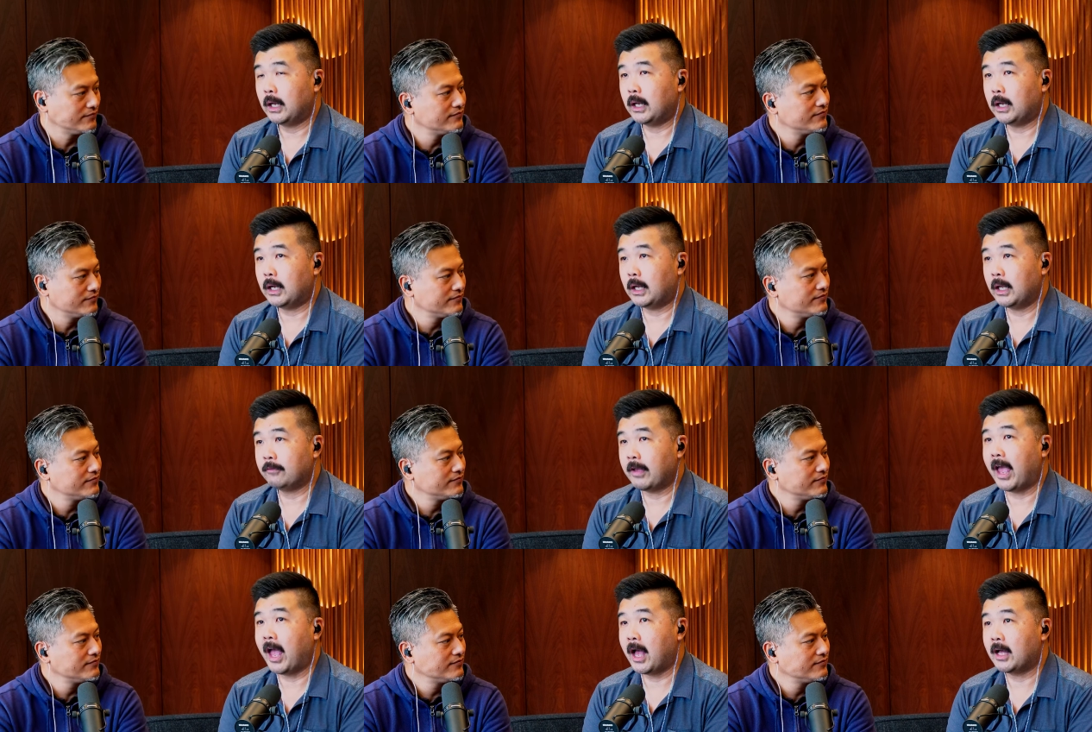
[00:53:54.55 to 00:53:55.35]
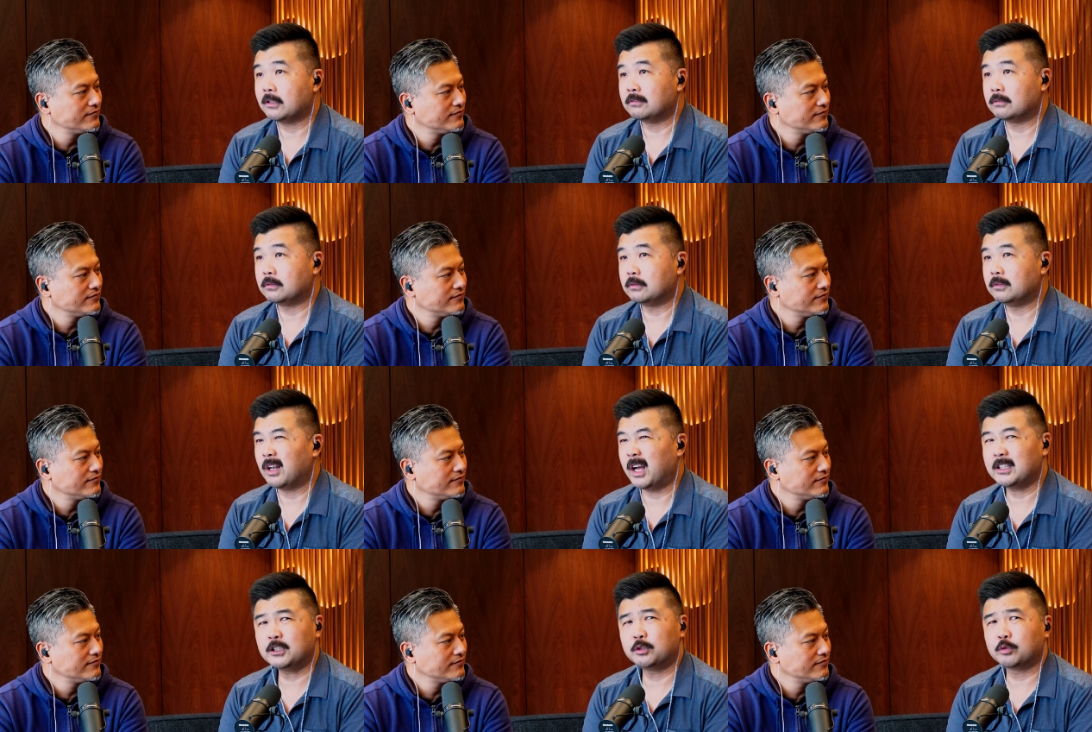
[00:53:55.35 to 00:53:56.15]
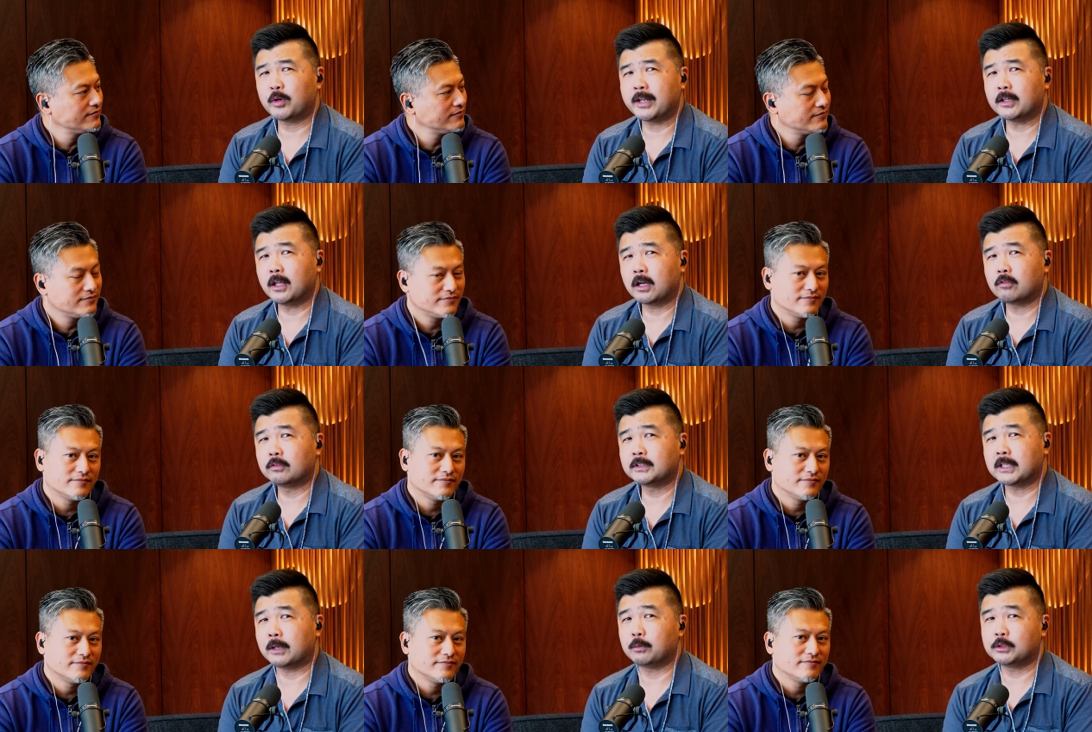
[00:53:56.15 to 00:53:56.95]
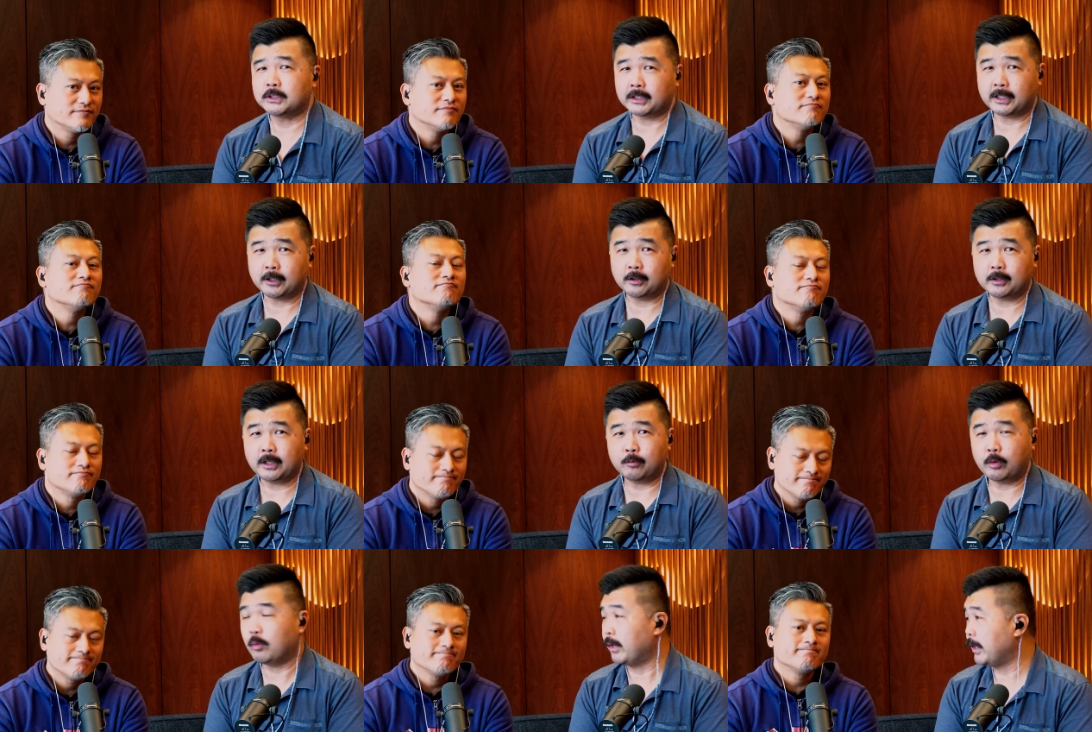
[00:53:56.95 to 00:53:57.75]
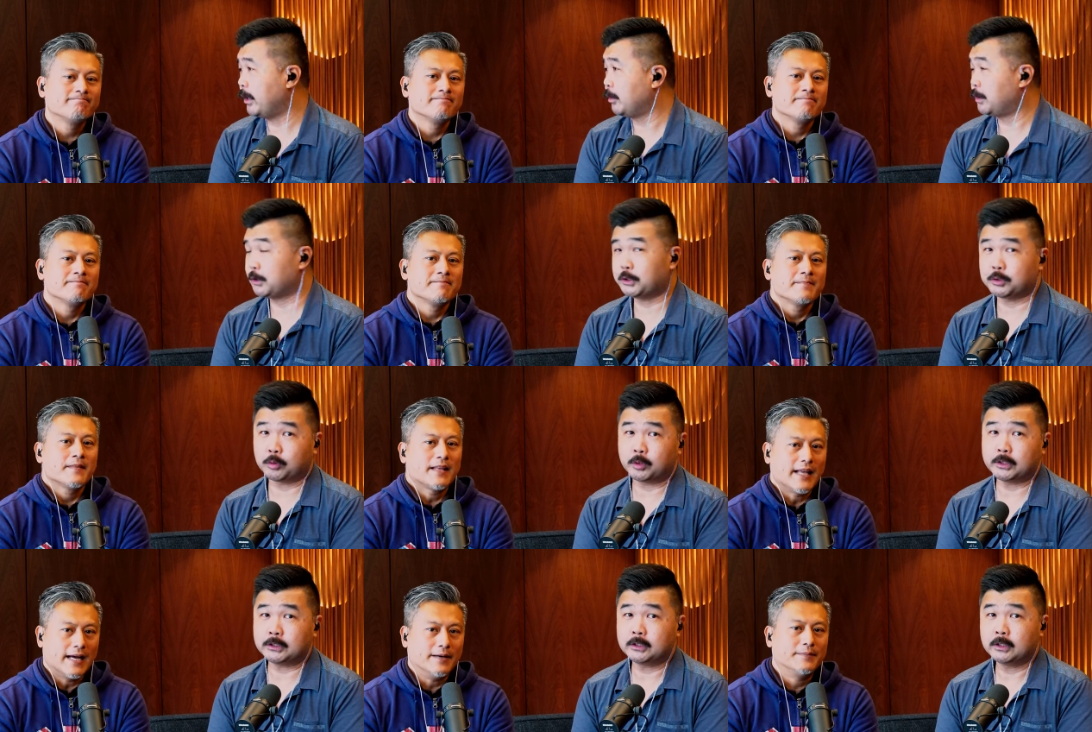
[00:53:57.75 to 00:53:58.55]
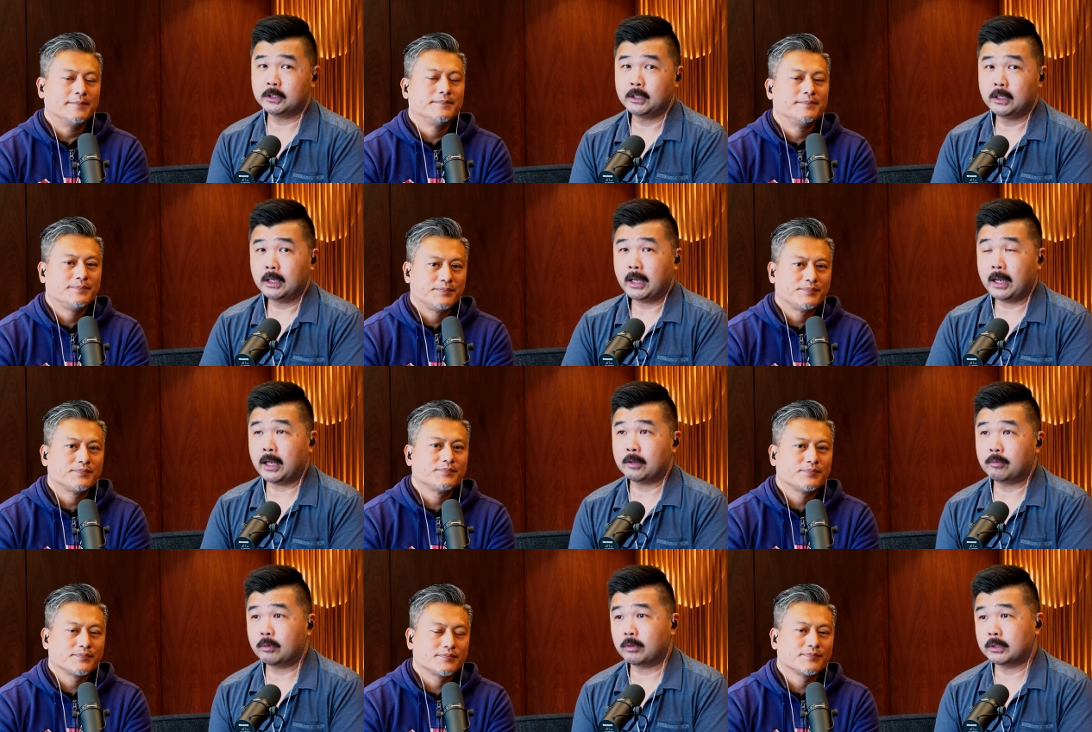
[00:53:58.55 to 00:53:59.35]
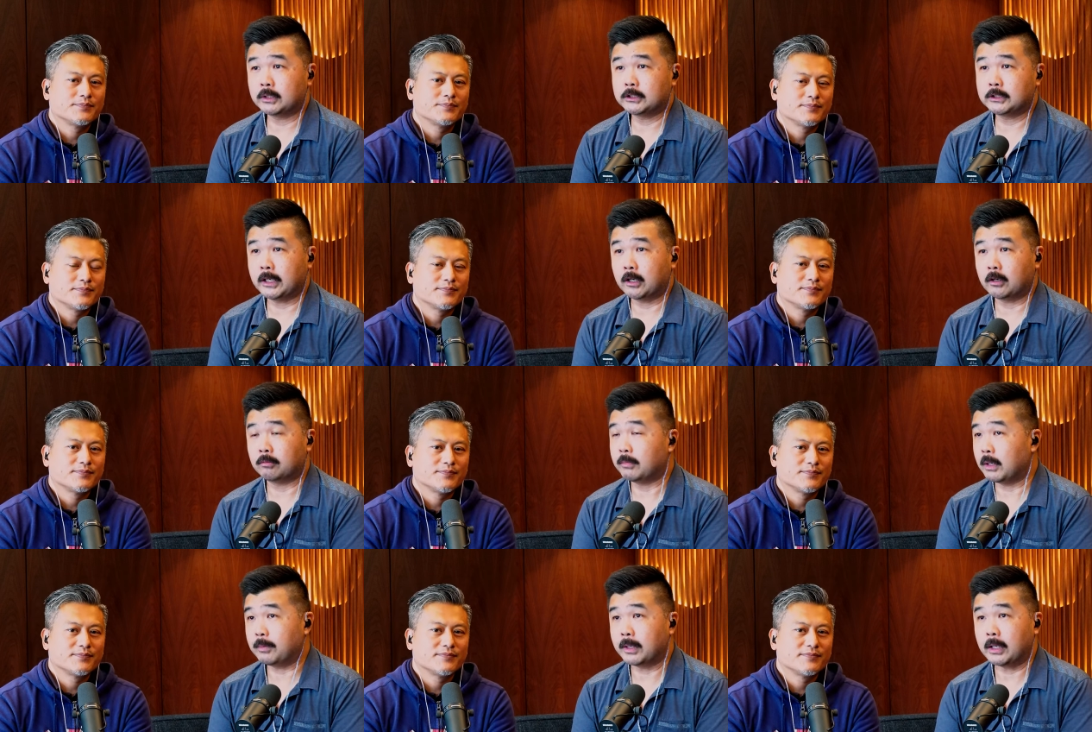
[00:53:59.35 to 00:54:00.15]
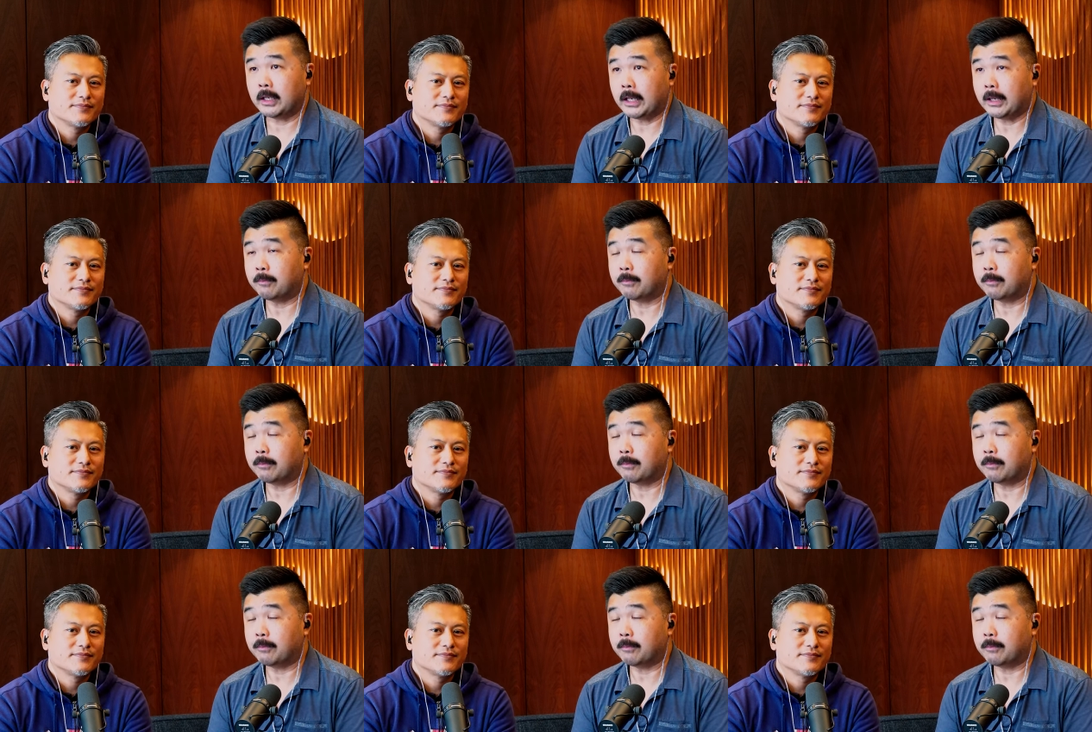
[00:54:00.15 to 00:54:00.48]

Speaker 1: uh, have had not so great luck with cybersecurity. We want to hear your stories. Yeah and we want to share maybe